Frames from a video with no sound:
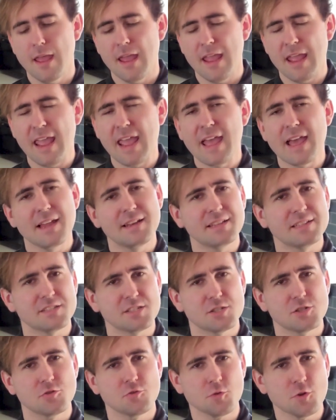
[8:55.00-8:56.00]
And
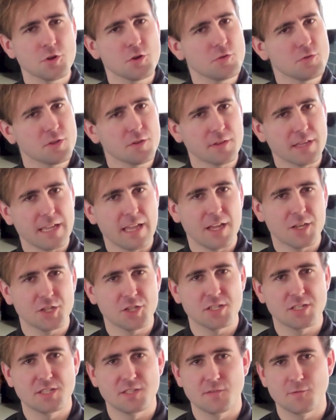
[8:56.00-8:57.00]
it's true, you can't
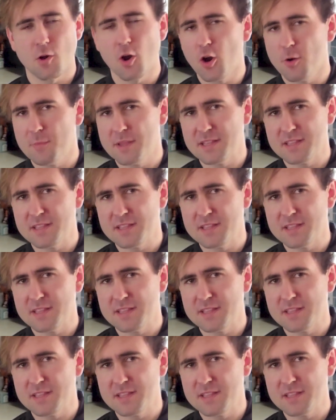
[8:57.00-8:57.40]
just throw them